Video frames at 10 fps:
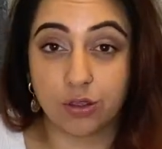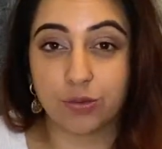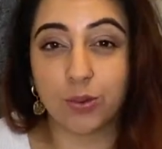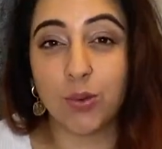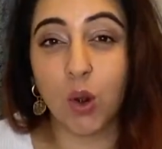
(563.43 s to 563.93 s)

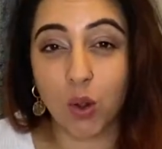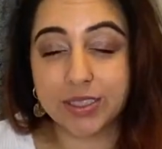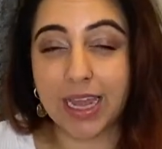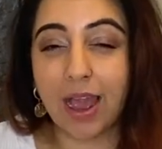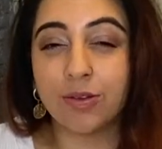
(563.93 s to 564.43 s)
through
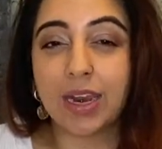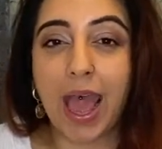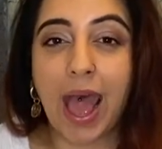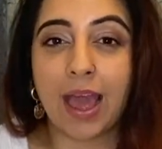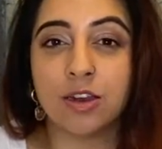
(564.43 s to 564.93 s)
lockdown,
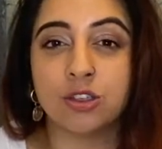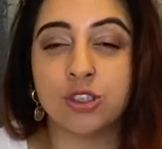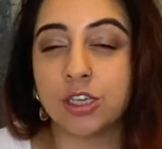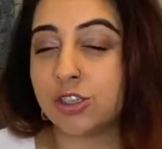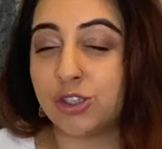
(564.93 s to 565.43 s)
and
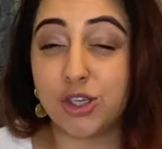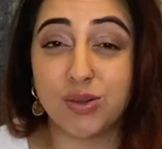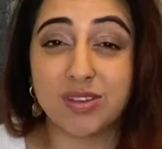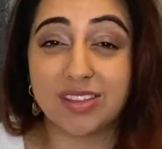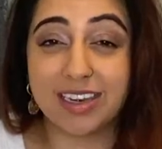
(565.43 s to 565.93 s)
just due
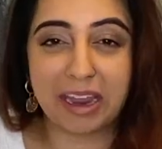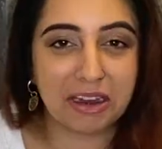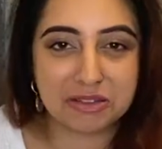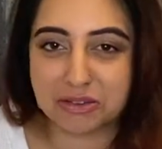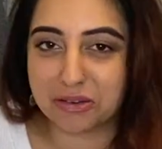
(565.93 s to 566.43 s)
to the
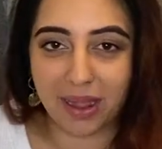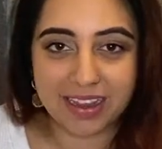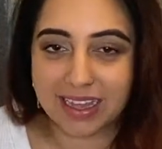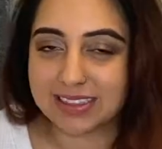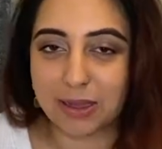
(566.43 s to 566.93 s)
natural, I
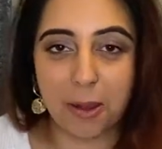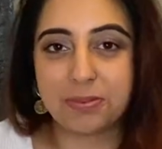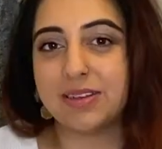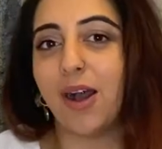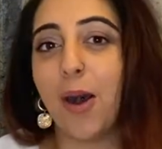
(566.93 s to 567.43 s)
guess,
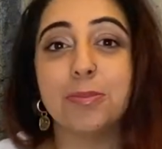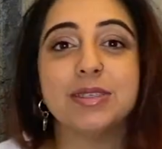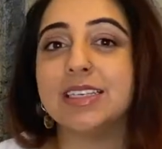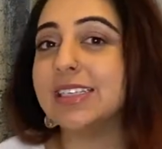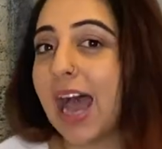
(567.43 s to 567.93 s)
ups
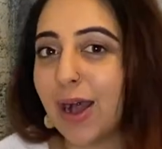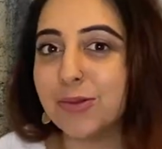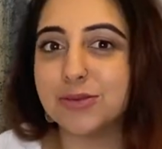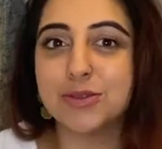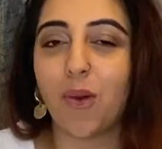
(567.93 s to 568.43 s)
and
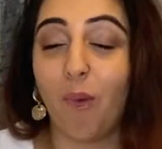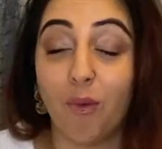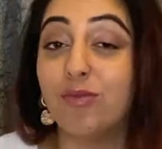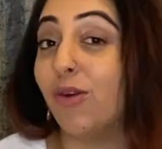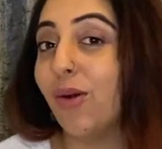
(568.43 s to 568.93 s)
downs
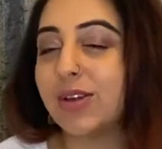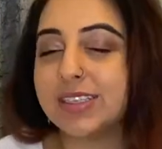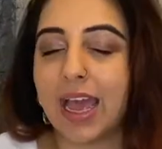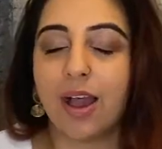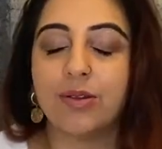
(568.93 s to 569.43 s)
of
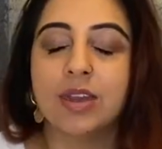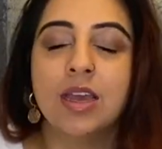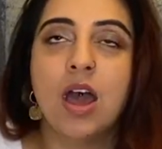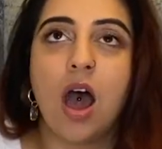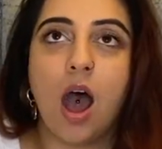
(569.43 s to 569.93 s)
lockdown,
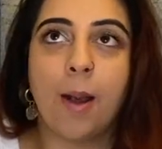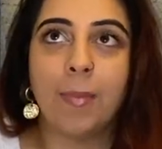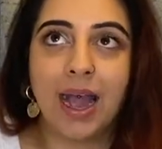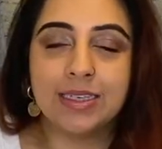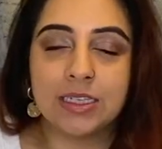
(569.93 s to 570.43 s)

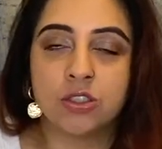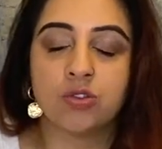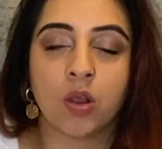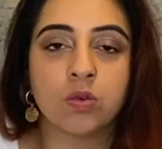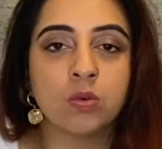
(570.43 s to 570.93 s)
I did
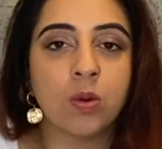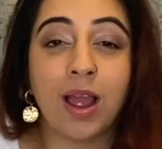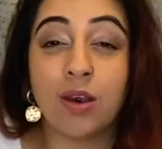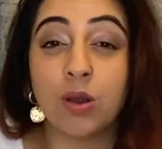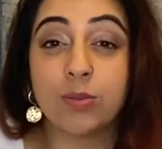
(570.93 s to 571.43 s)
struggle quite
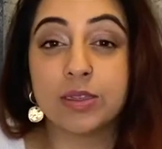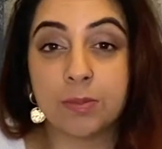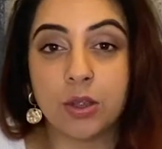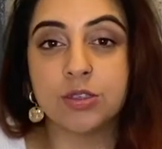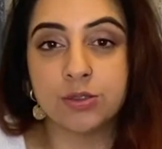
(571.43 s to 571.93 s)
a lot with
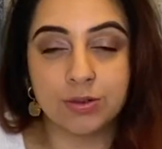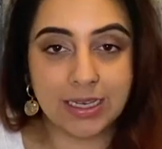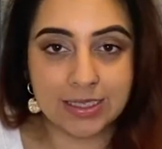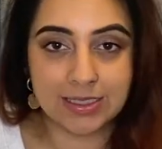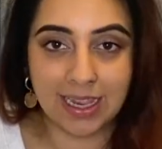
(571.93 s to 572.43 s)
emotional
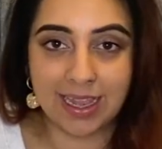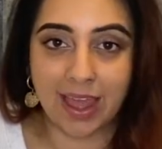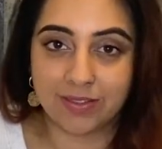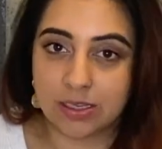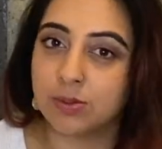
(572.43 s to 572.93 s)
eating,
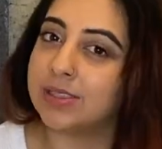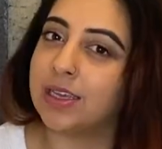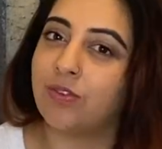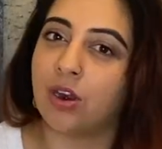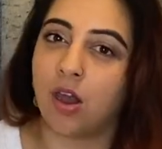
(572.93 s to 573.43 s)
and this was
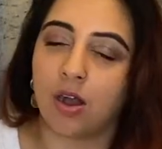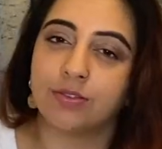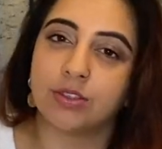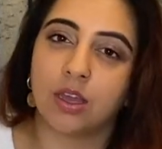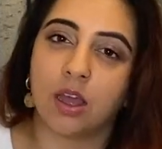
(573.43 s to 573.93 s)
even
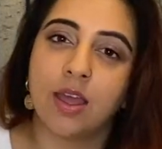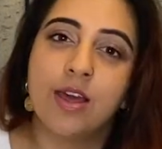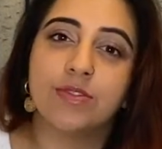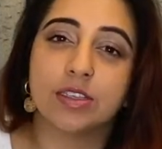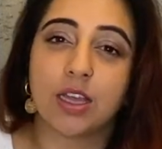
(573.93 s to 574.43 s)
after
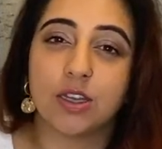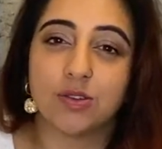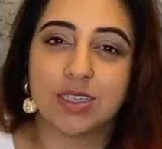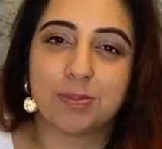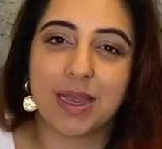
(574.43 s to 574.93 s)
the
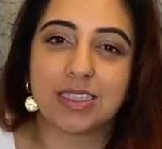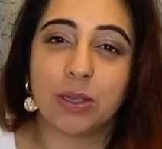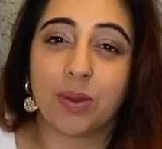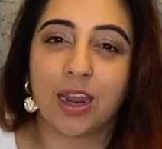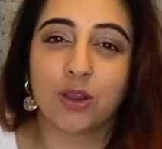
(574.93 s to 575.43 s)
surgery, especially
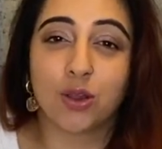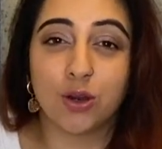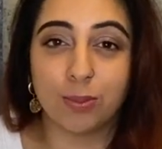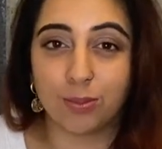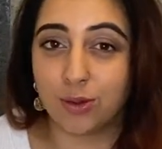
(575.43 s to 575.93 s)
when I
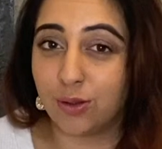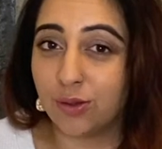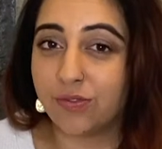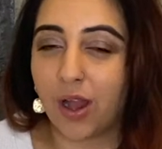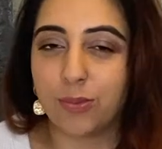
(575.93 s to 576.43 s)
couldn't
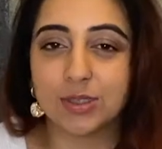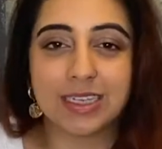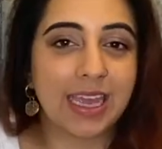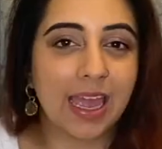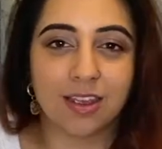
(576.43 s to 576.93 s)
move, I wasn't
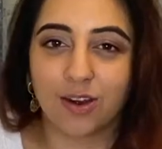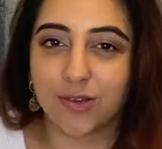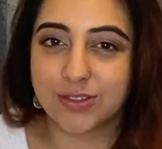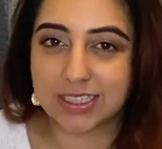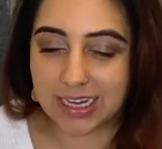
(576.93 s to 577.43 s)
getting enough
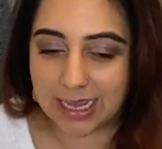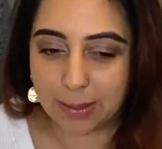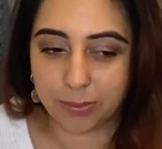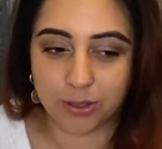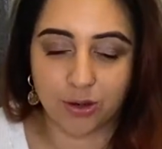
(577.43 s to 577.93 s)

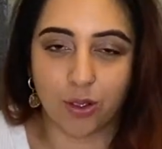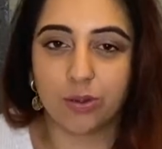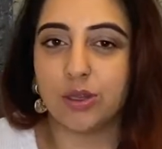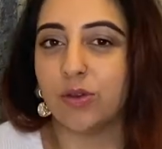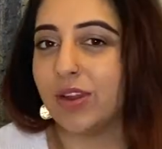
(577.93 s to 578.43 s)
sleep. You know,
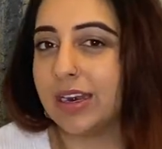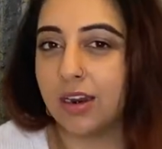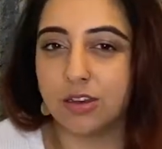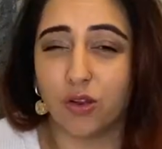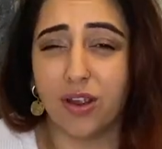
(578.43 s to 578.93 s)
you're
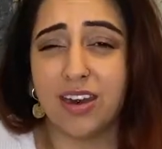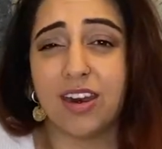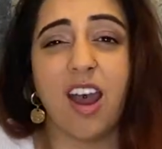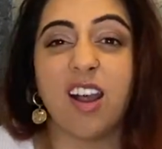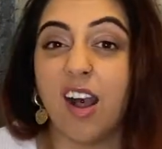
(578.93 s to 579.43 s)
in an
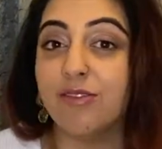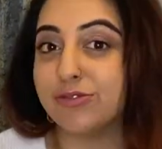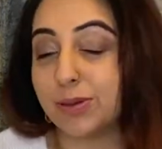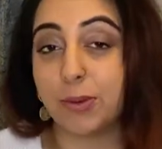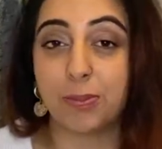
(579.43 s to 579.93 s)

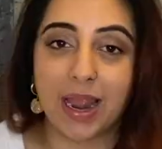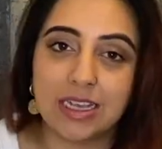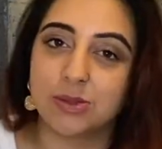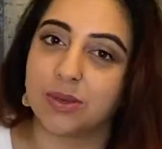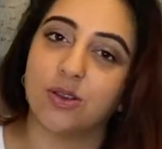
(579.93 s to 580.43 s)
uncomfortable
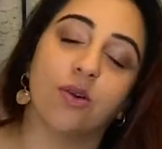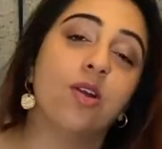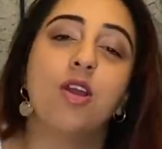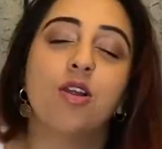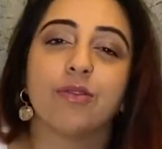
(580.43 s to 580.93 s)
place when you're
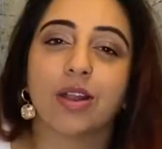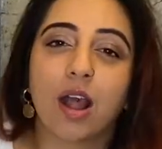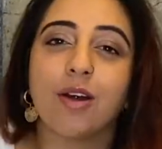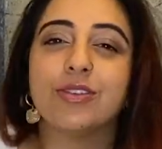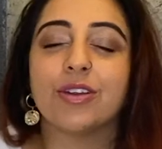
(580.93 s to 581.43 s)

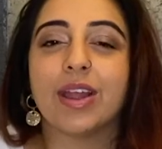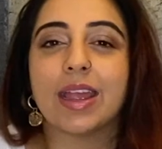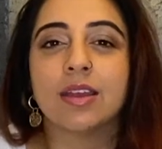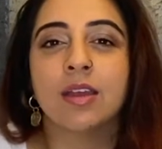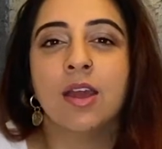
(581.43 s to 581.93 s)

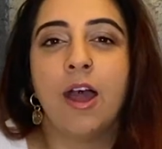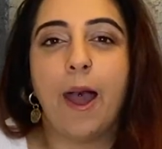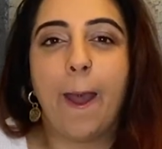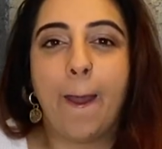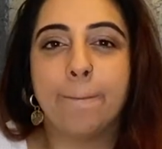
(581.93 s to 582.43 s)
recovering.
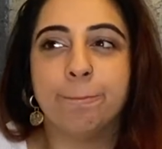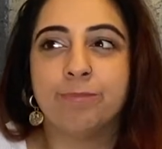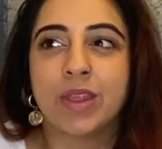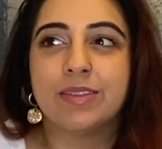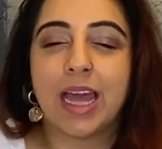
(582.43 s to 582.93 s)

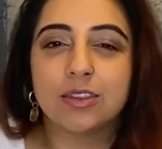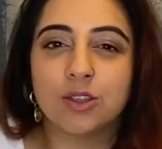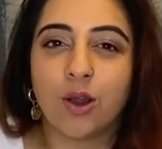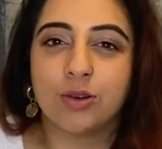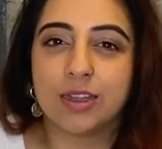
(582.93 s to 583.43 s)
That's a
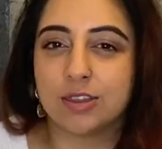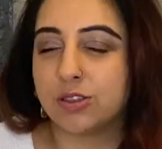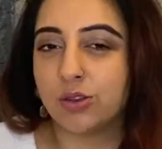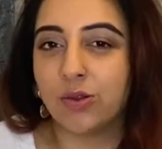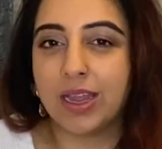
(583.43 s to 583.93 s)
whole nother
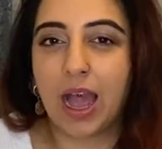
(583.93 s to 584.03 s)
story.